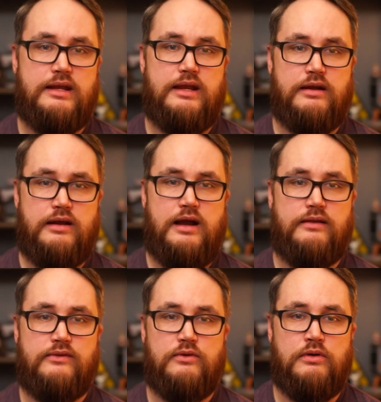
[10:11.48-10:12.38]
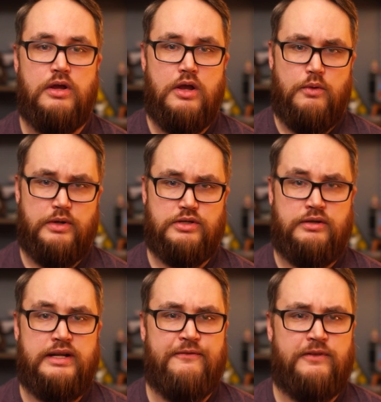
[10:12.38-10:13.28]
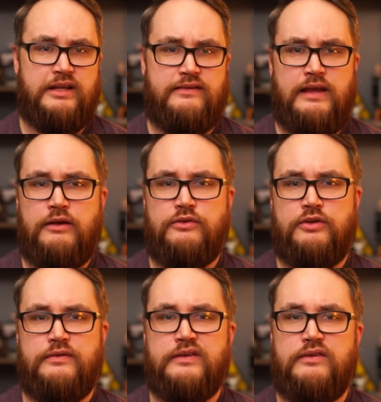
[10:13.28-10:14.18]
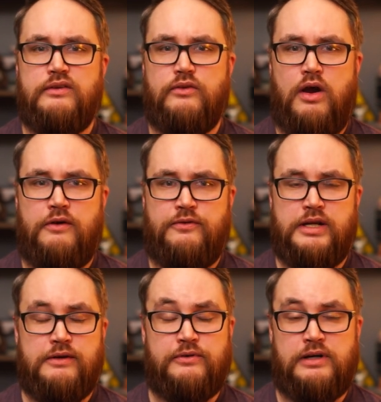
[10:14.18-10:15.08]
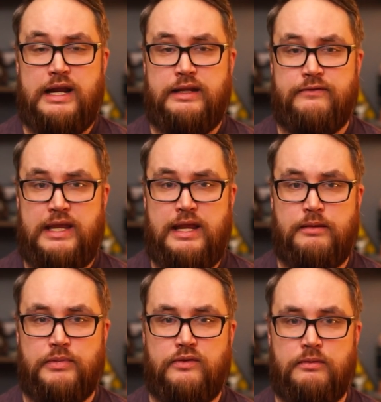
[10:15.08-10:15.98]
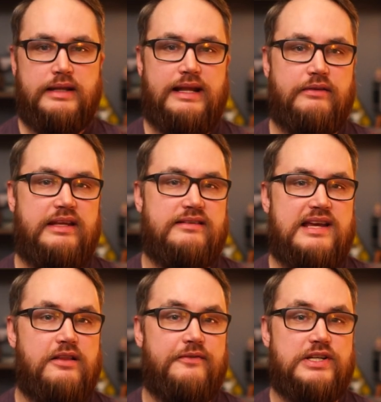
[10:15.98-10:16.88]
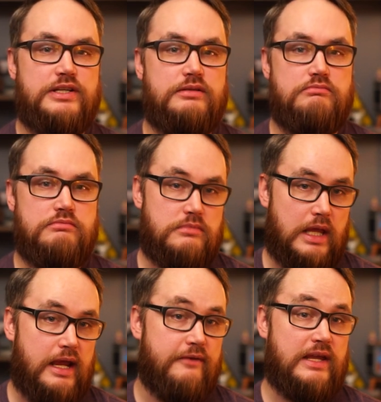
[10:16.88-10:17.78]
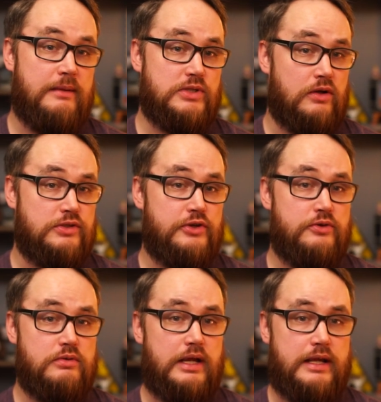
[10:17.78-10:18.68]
and Air Console, which are Netflix style services offering a variety of games. Now the Intellivision, they have games also,